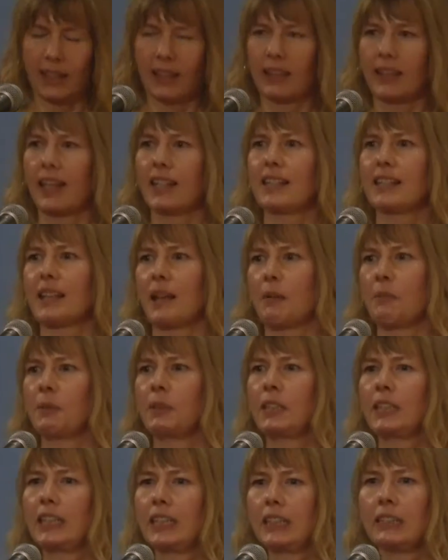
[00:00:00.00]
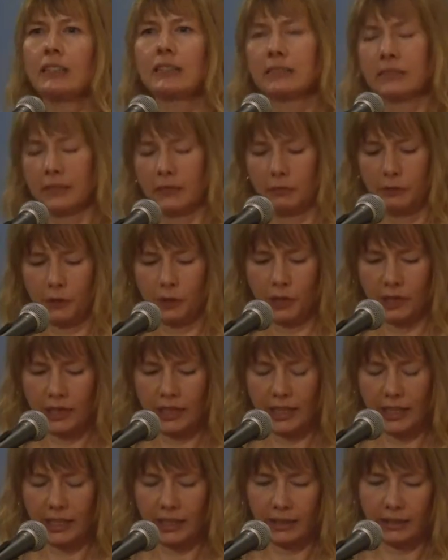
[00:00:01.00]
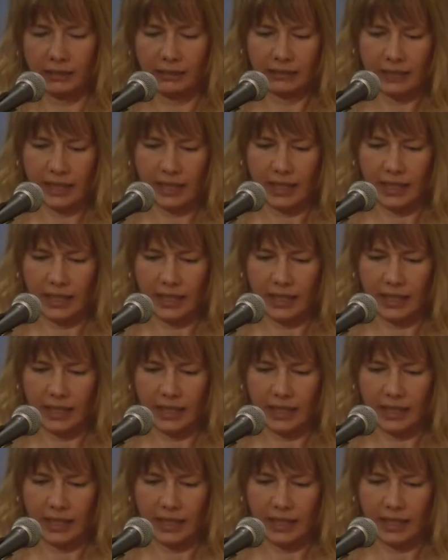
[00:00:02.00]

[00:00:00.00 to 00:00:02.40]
thanks, Emily, for a